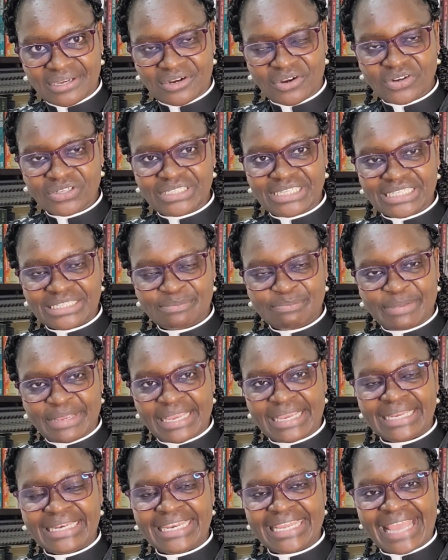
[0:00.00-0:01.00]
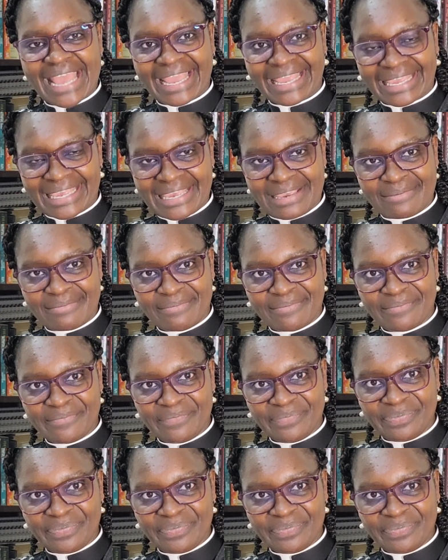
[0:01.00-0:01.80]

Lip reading: Not just being near Him.